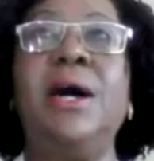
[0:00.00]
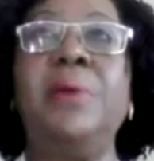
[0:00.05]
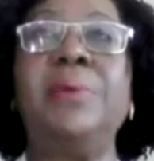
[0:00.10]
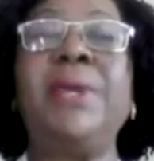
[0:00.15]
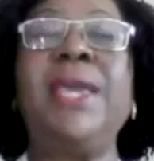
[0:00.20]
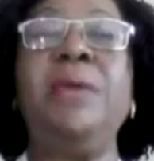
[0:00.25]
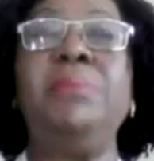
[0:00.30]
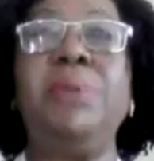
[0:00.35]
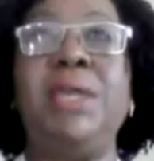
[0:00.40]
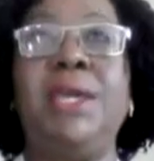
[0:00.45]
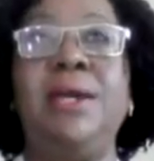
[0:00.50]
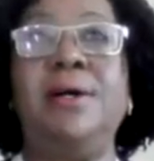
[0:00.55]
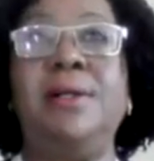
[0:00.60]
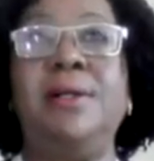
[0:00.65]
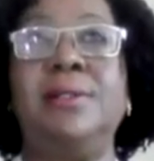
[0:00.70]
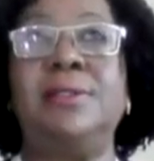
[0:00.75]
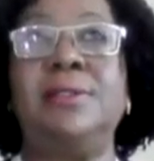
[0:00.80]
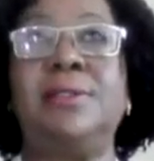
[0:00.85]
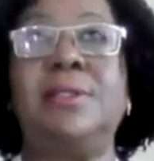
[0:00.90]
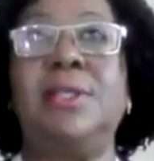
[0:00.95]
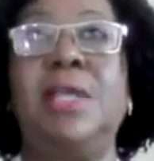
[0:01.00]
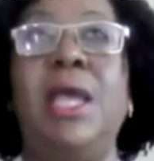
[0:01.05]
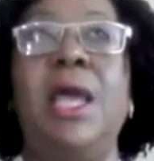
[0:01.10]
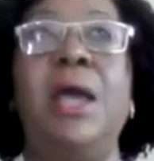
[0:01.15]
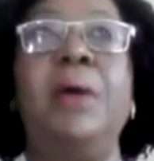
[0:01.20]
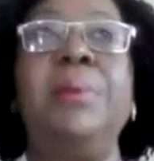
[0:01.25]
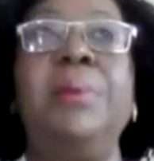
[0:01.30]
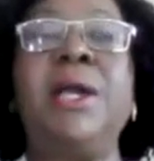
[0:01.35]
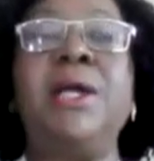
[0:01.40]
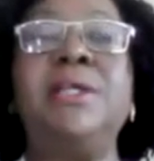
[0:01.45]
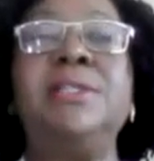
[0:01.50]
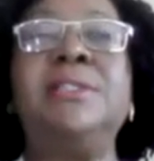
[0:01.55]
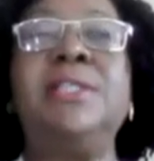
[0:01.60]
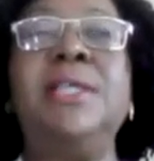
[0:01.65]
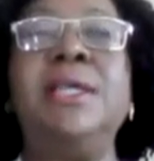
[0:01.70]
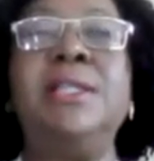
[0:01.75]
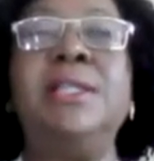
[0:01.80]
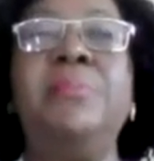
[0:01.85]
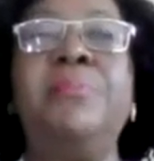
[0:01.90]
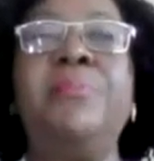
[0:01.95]
chemicals, because
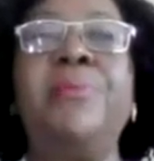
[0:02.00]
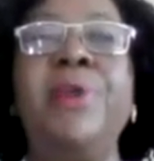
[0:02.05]
the